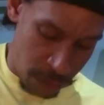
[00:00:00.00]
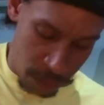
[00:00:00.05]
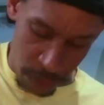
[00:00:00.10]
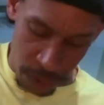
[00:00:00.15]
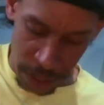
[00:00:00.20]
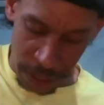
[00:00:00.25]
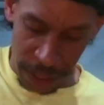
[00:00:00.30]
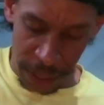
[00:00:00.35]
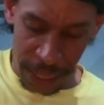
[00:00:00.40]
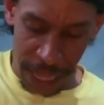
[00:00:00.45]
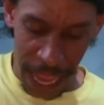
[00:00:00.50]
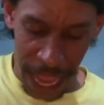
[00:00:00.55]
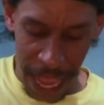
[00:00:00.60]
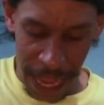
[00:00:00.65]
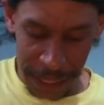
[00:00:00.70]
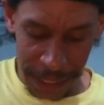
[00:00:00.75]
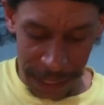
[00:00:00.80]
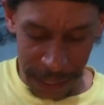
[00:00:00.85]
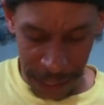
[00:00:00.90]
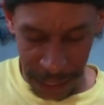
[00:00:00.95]
with
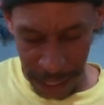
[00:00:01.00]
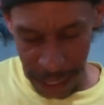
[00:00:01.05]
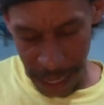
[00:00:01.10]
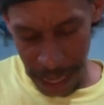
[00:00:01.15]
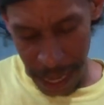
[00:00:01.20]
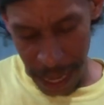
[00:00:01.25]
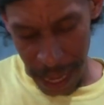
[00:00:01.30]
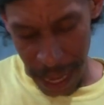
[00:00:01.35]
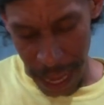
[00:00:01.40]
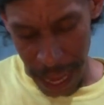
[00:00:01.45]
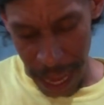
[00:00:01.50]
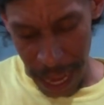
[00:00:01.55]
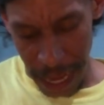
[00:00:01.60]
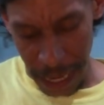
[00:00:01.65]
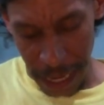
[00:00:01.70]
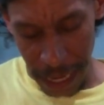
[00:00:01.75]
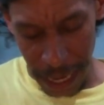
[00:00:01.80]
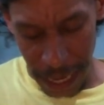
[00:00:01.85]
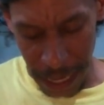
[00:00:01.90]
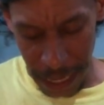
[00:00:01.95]
that
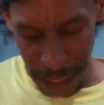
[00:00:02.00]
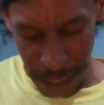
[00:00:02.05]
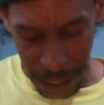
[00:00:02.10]
and a